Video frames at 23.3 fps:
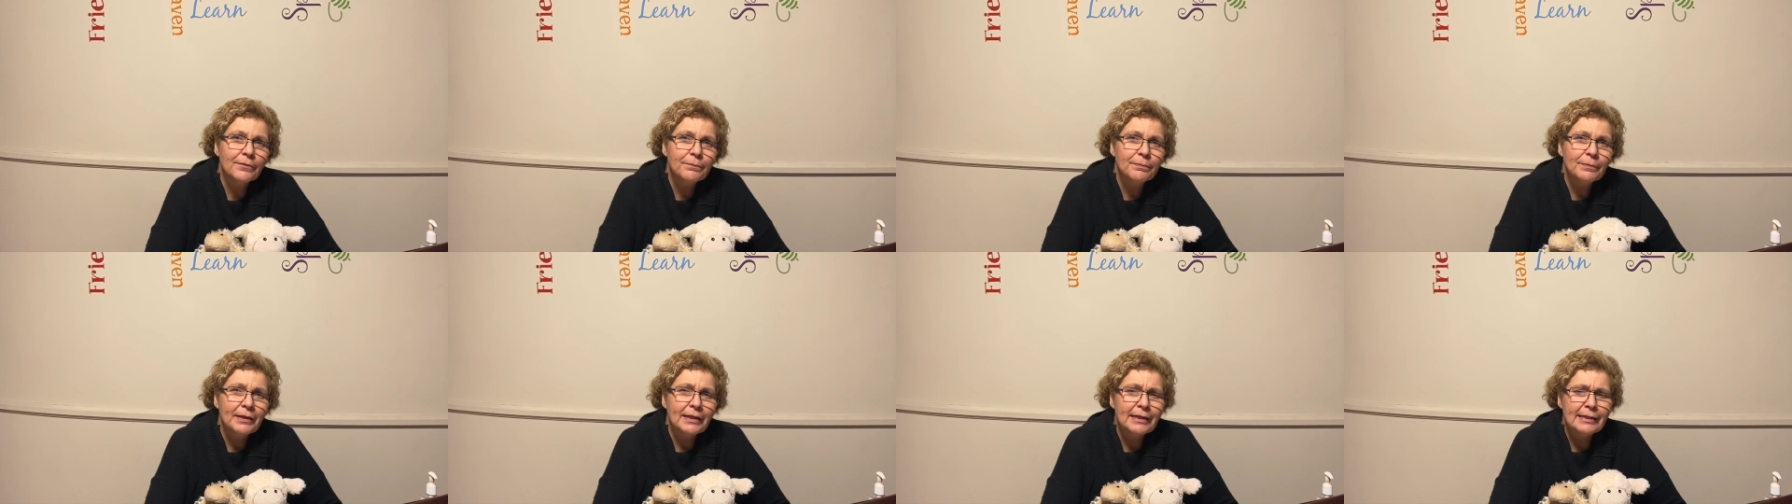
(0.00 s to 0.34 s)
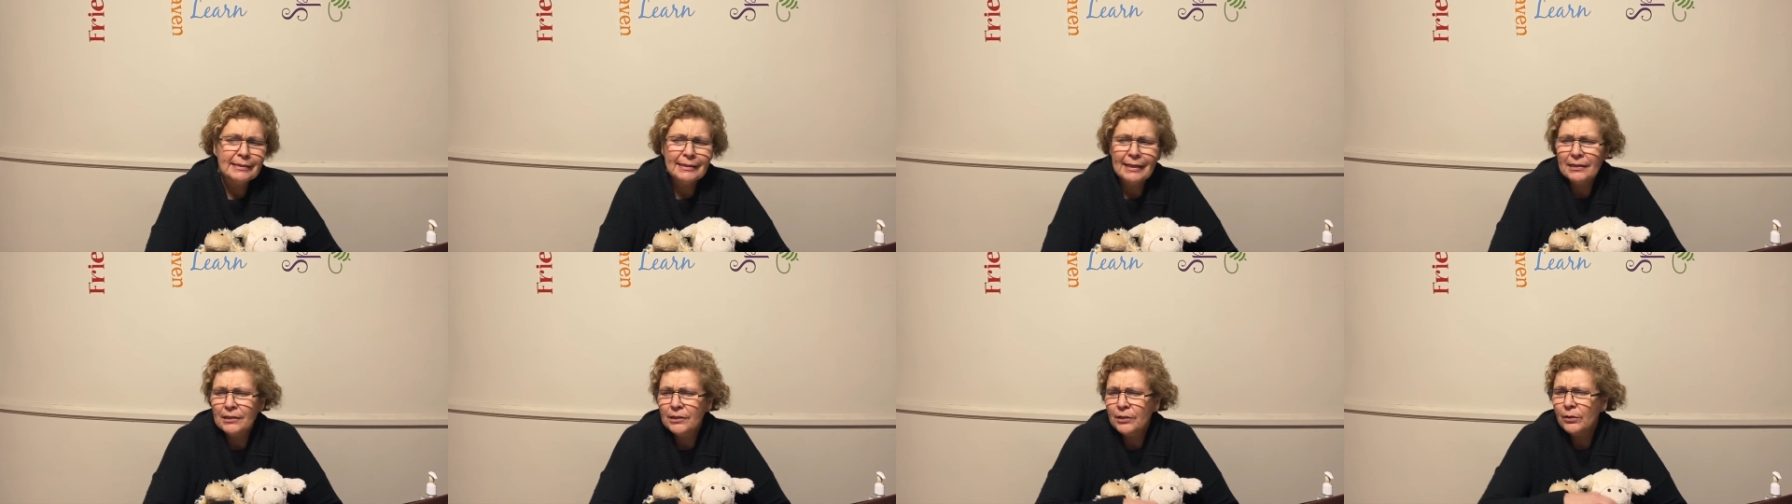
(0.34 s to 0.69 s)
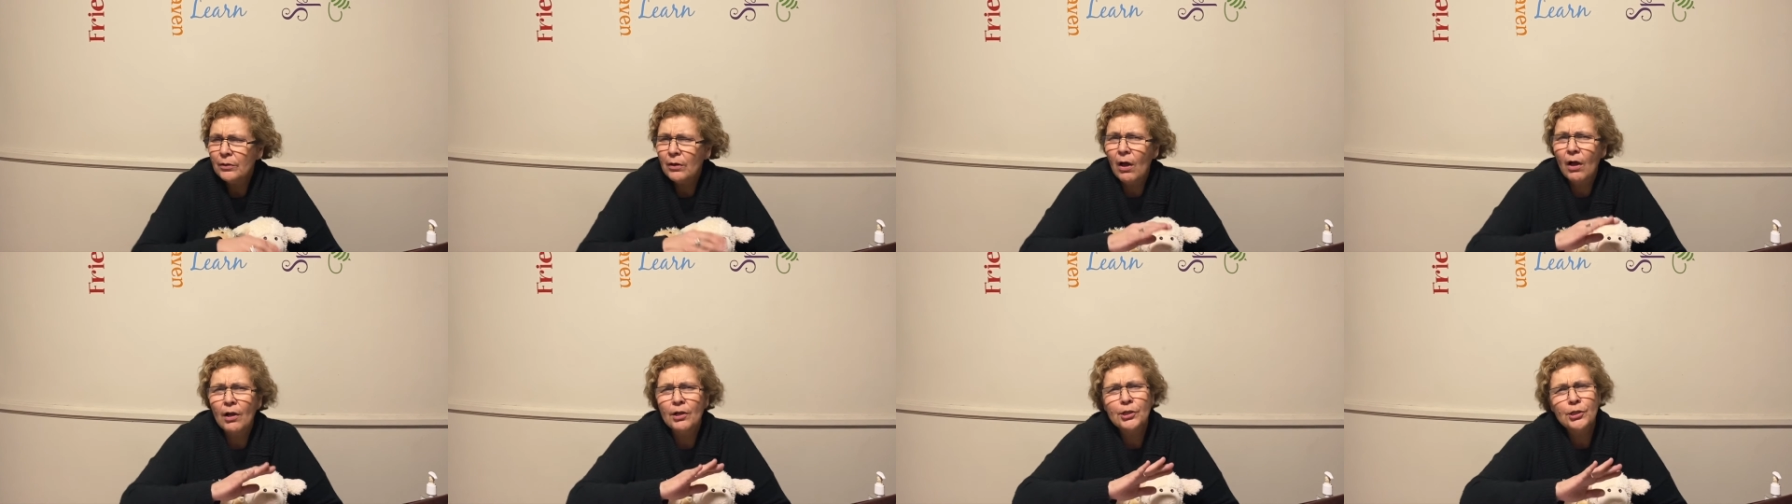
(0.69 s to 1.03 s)
He said to
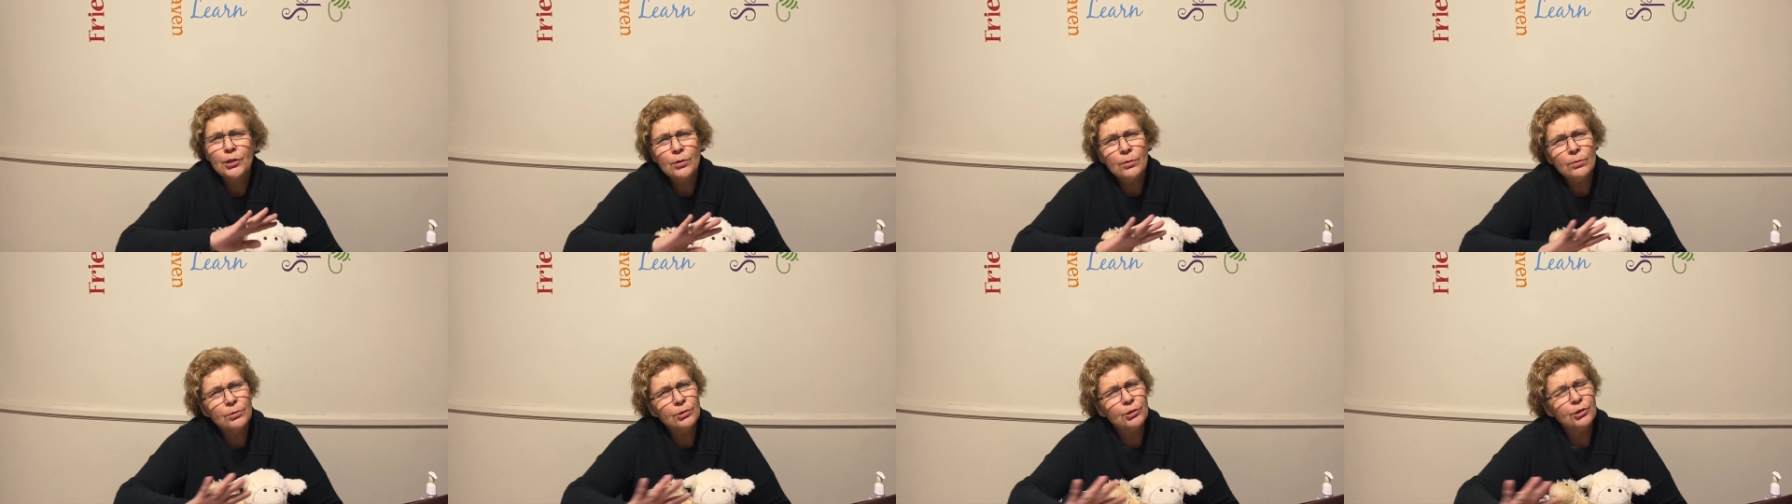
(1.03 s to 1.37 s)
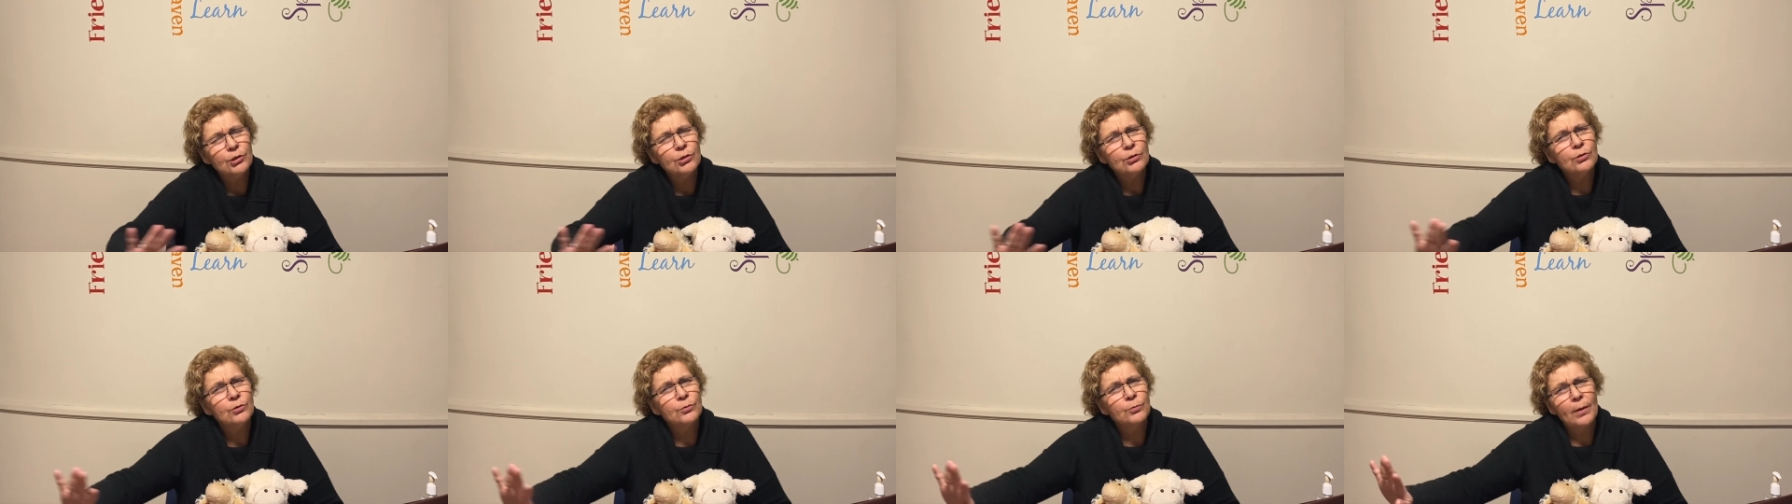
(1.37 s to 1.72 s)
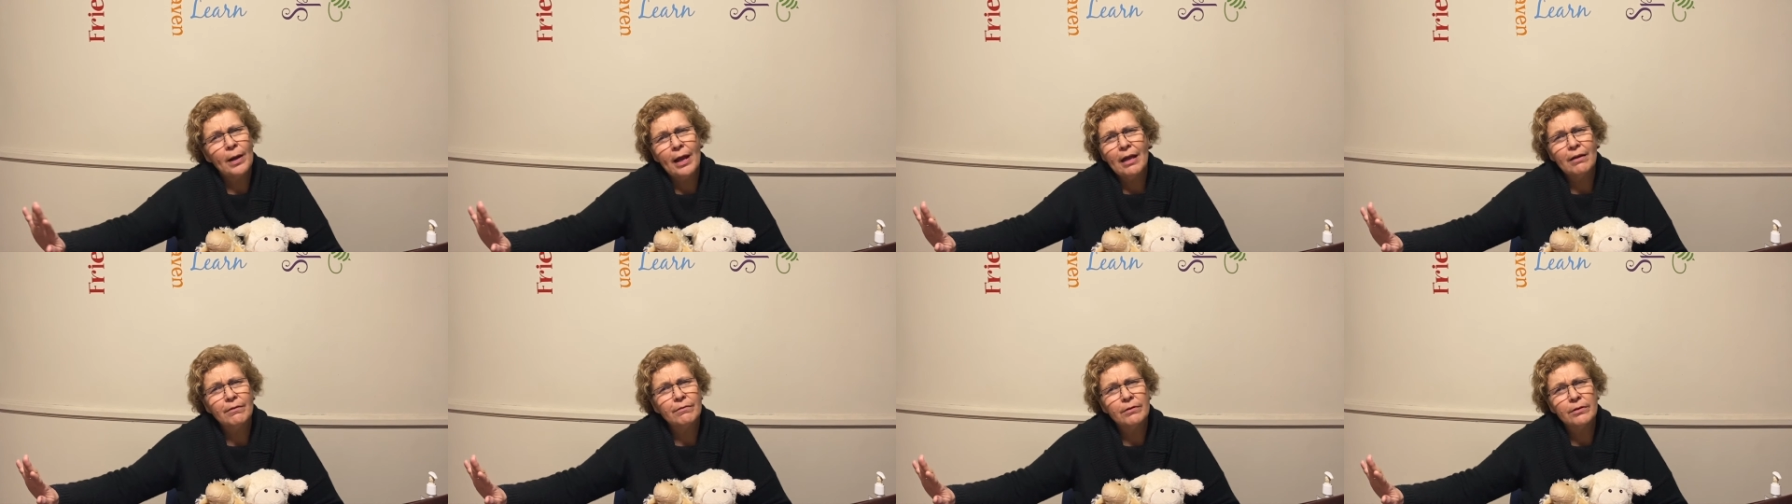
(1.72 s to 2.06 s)
Lot, "You choose
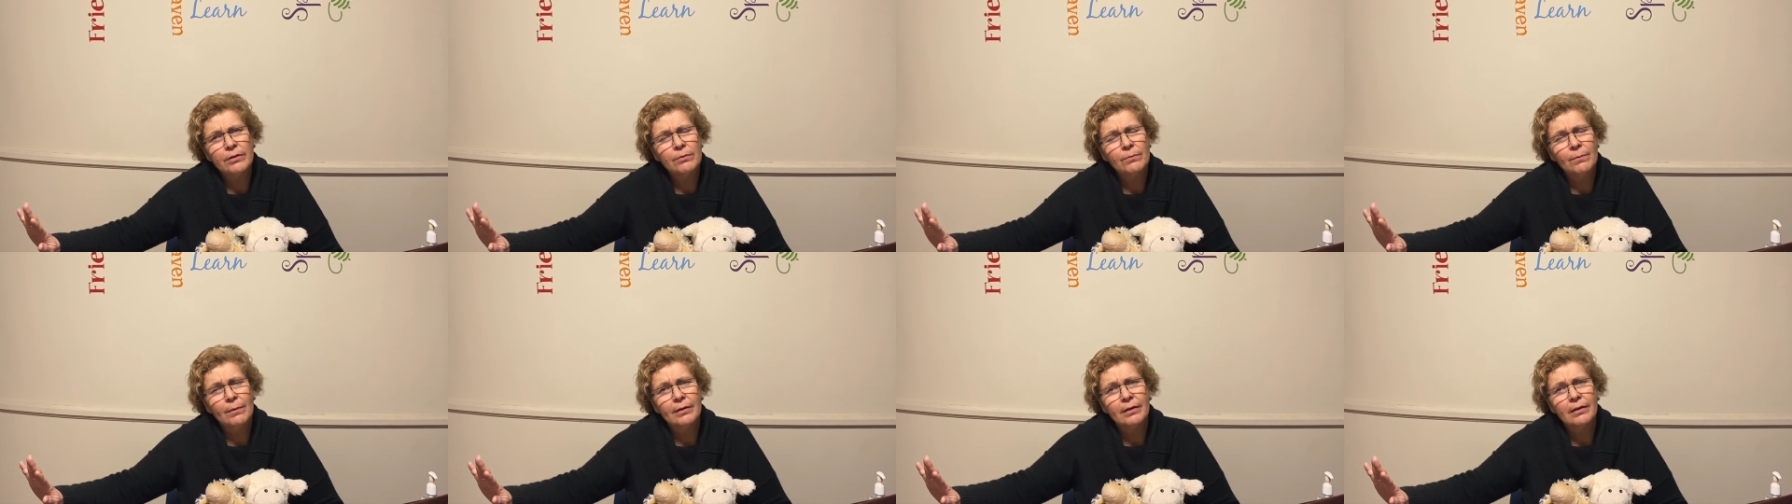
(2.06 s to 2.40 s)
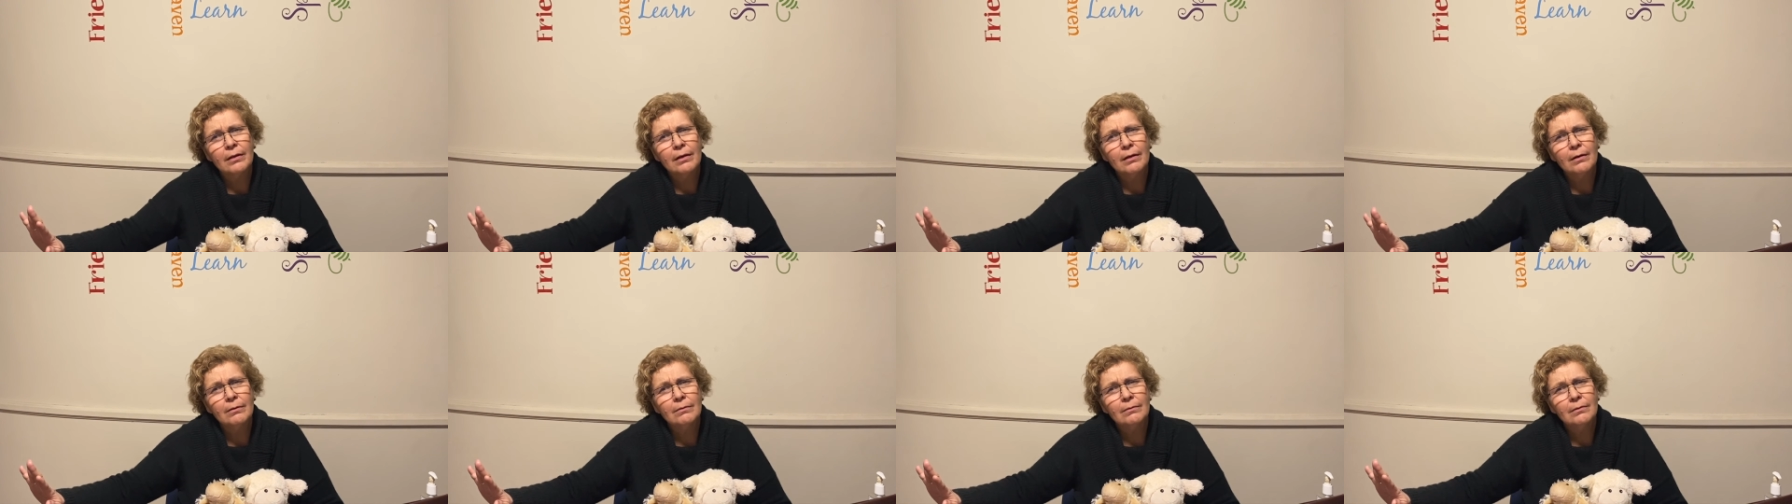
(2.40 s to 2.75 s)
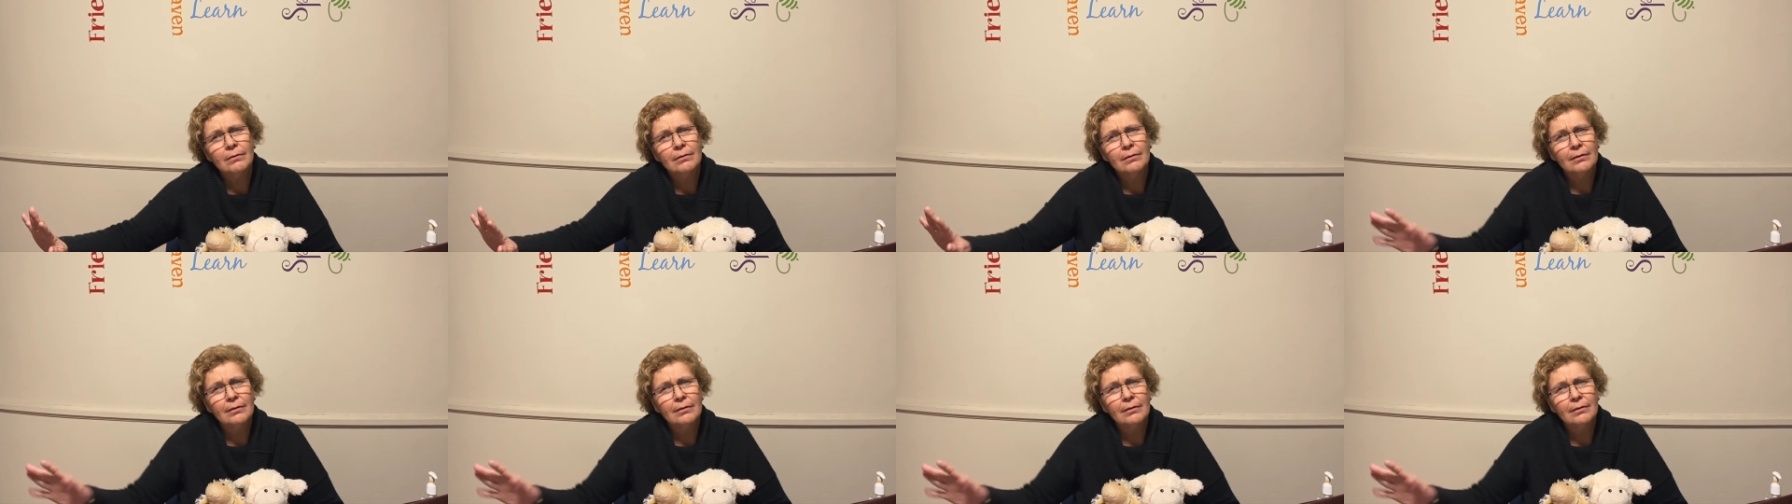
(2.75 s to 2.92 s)
wherever you want to go